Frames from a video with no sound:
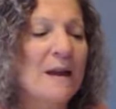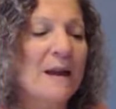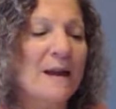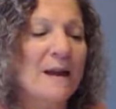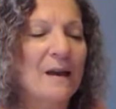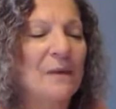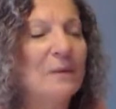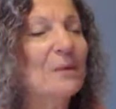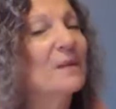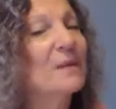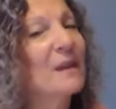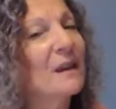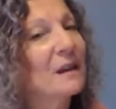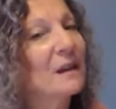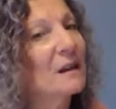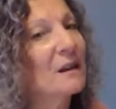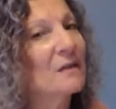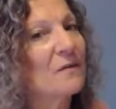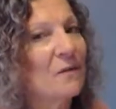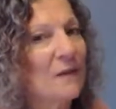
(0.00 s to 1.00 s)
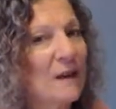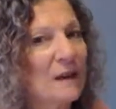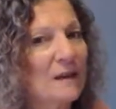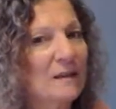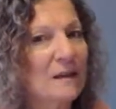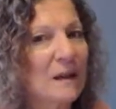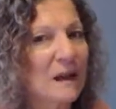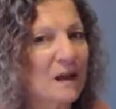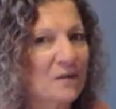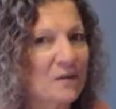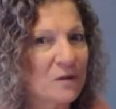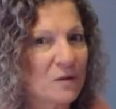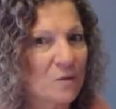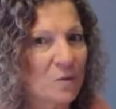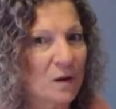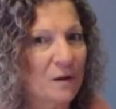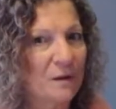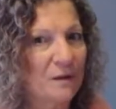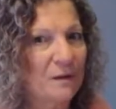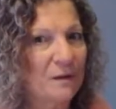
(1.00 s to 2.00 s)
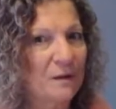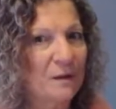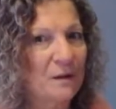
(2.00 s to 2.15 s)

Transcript: How are they going to affect everyone?